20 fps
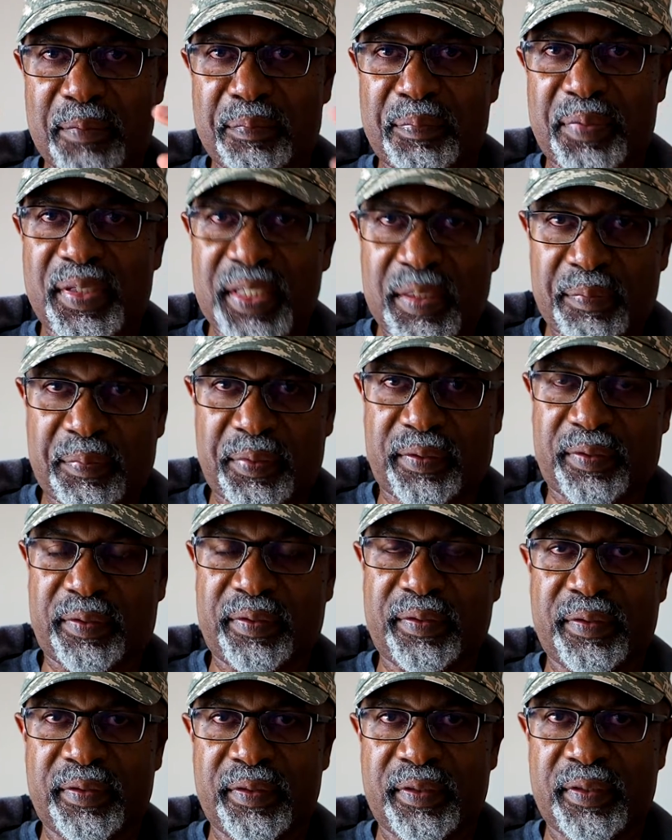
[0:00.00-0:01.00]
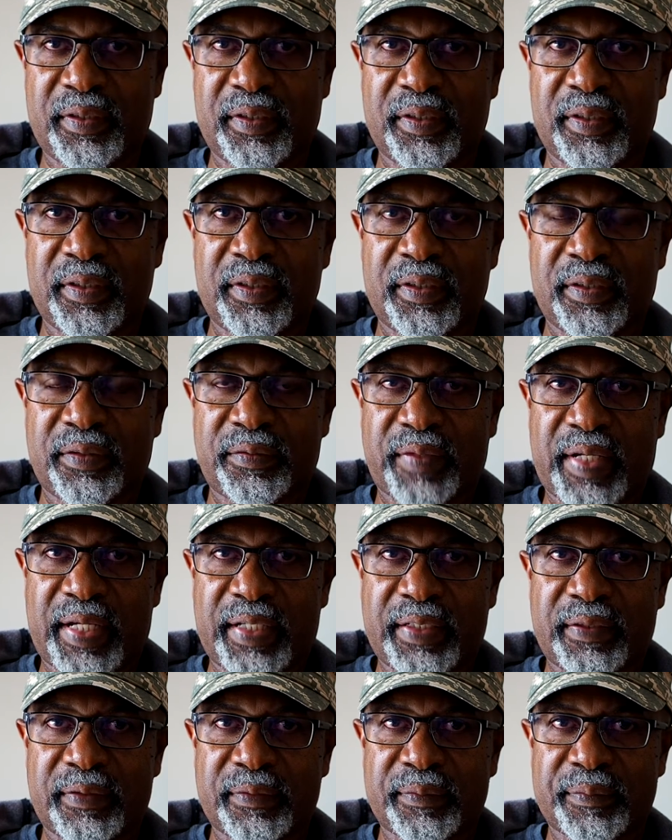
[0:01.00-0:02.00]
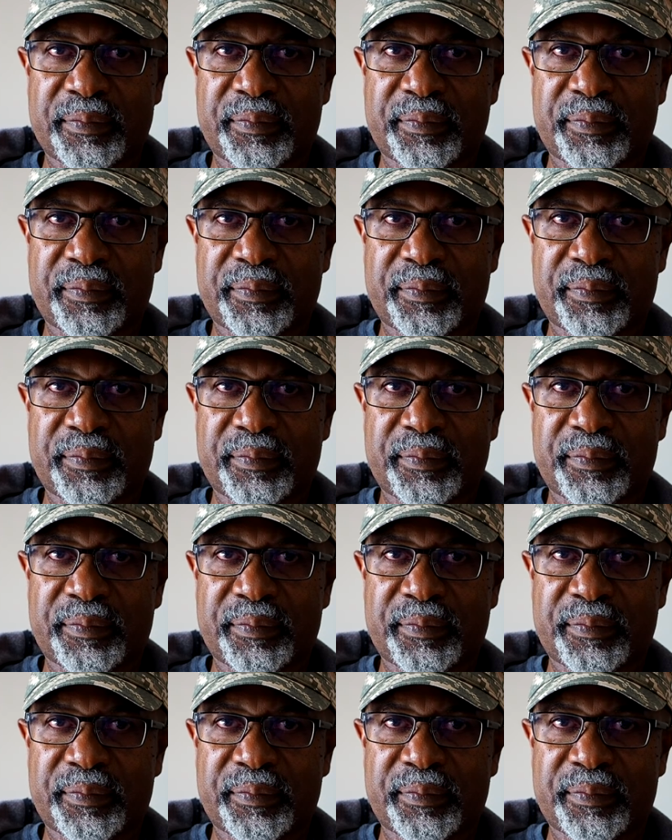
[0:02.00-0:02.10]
people, right?